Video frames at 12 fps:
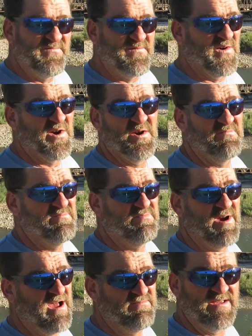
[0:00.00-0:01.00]
for
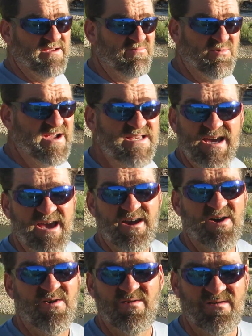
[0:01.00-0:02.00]
probably
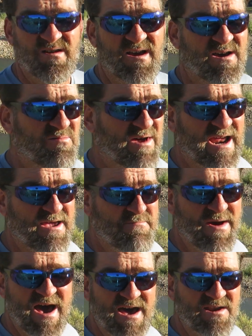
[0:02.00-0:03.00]
retail, what I
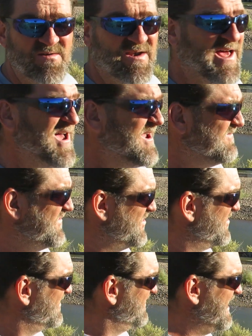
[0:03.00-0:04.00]
could buy it online
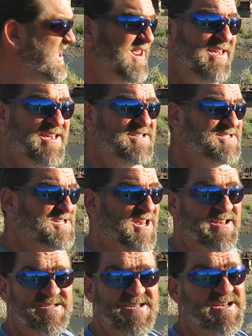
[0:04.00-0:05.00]
for, and it's
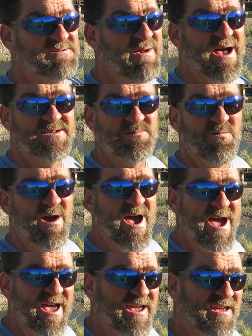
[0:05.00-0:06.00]
6 miles
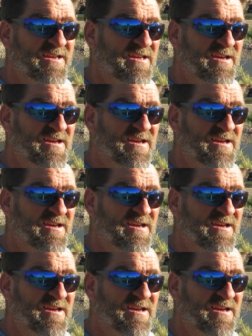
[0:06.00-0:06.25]
away.